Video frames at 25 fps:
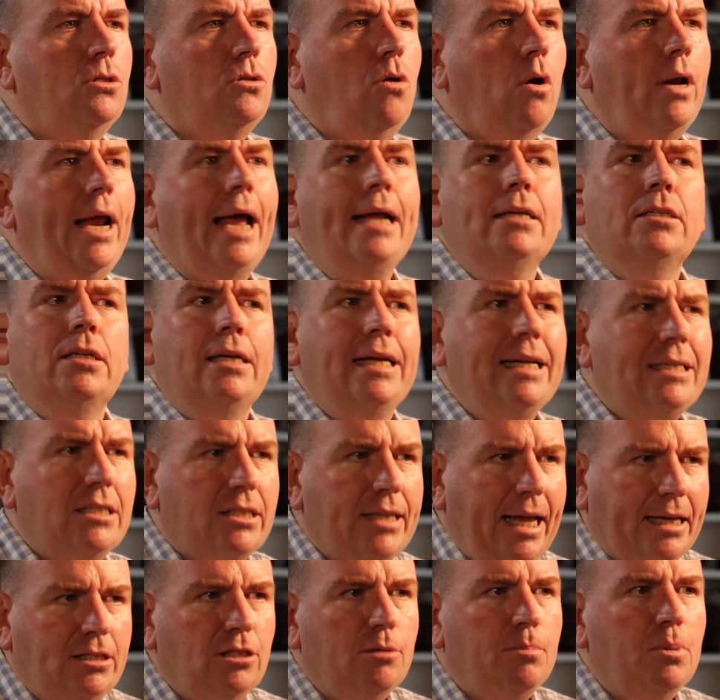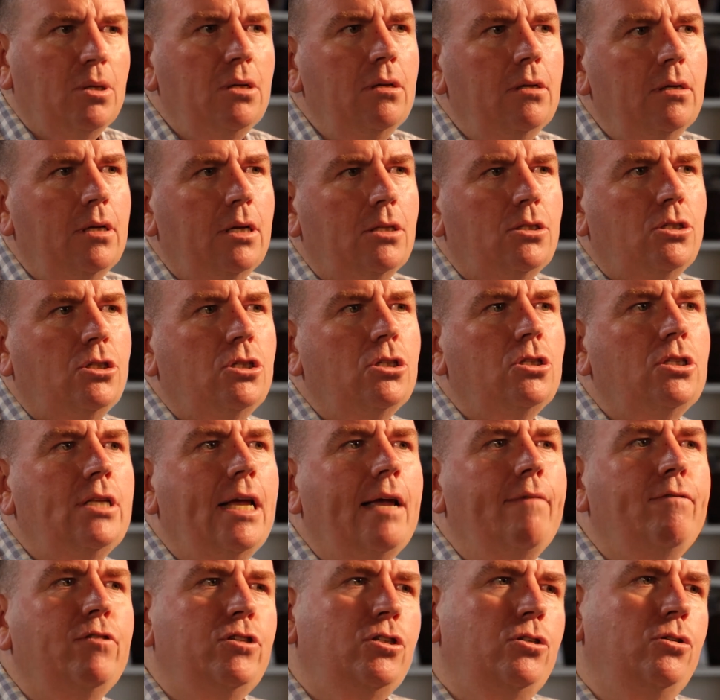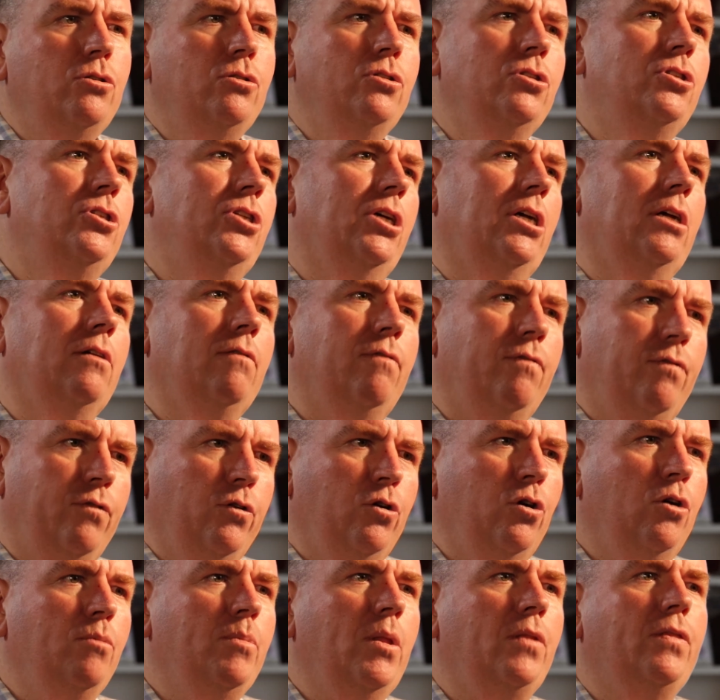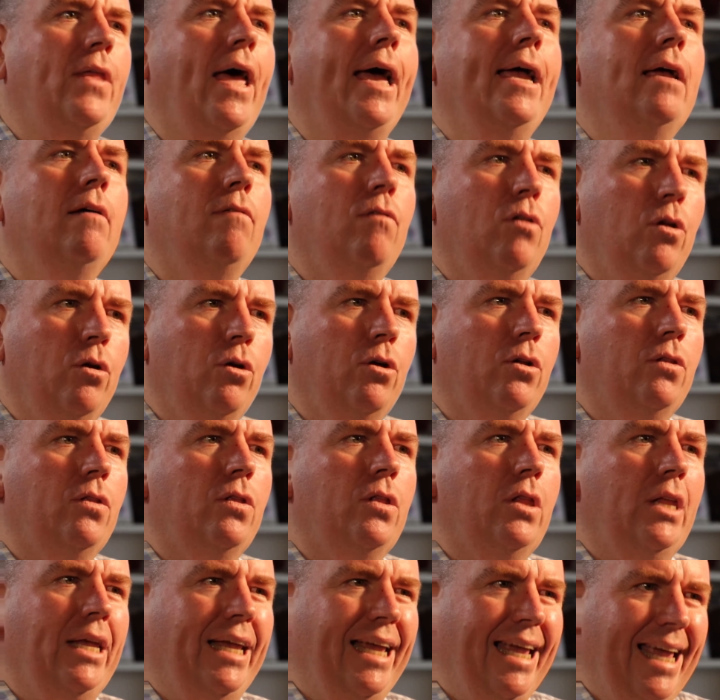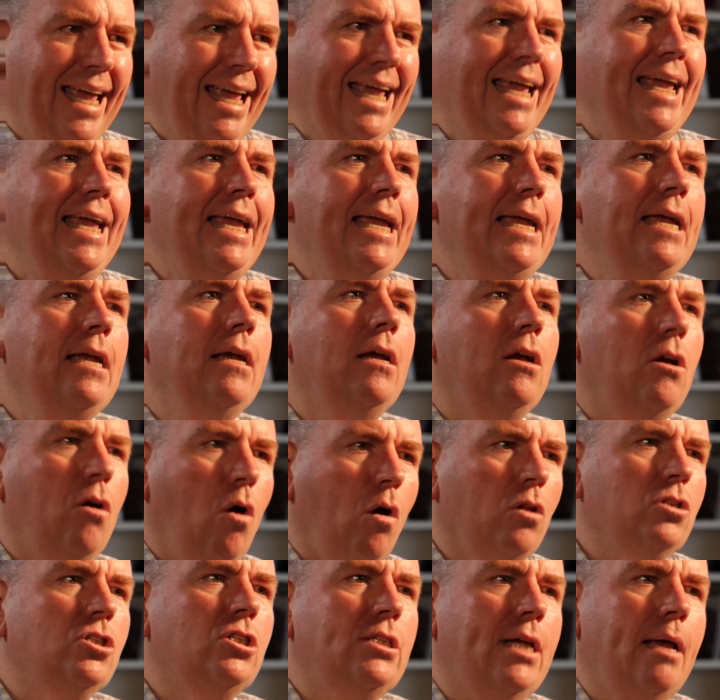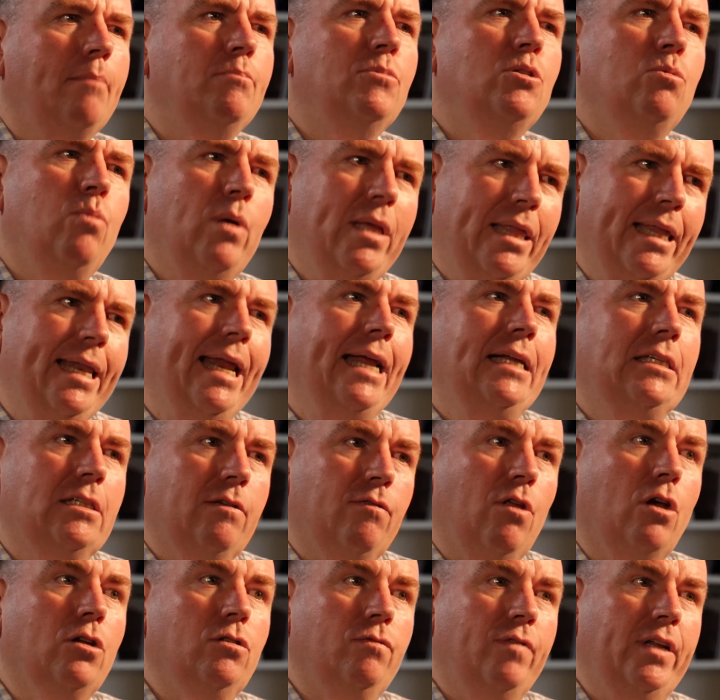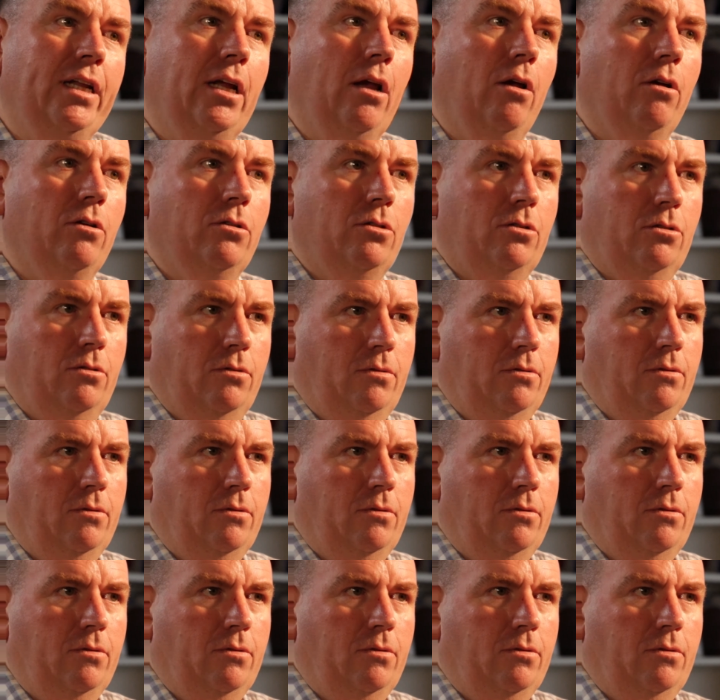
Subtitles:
not actually accessible. It's just there for students to confirm that they have learnt the key concepts within each of those videos.